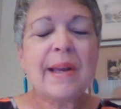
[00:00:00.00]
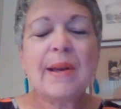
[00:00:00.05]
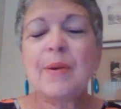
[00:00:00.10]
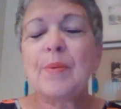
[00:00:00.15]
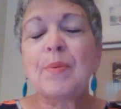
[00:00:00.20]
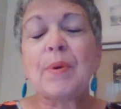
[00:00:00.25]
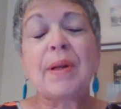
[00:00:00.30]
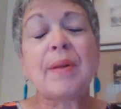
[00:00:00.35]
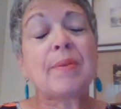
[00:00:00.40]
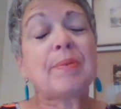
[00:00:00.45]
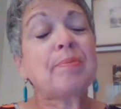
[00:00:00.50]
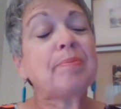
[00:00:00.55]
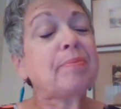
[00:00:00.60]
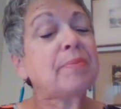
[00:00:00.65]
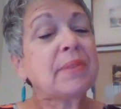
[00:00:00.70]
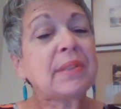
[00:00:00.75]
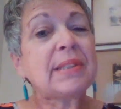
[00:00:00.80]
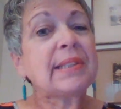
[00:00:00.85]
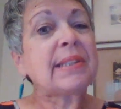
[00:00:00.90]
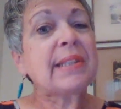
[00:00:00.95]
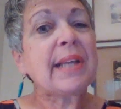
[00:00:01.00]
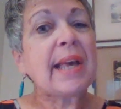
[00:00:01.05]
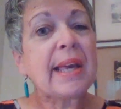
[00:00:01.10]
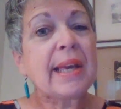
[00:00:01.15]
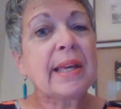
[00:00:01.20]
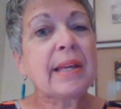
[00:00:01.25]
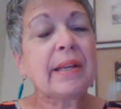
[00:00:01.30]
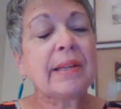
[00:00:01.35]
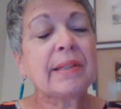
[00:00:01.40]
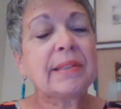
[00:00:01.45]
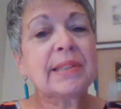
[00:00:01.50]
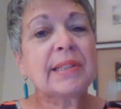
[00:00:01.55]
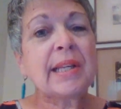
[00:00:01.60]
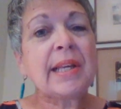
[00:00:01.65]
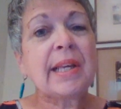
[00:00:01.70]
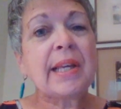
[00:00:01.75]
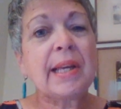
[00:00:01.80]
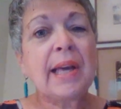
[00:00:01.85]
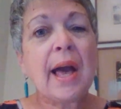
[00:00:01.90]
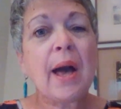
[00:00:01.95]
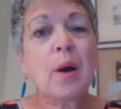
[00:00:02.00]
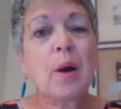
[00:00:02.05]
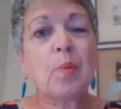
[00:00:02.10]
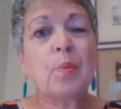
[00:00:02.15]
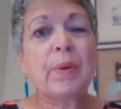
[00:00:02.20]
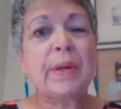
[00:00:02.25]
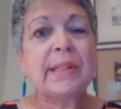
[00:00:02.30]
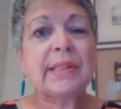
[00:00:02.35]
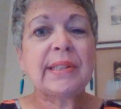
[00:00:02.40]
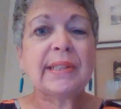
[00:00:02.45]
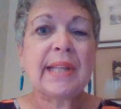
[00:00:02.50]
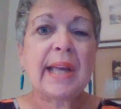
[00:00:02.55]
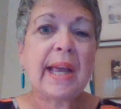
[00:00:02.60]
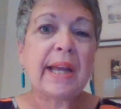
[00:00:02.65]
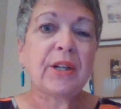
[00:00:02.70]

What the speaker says: Well, seeing how we say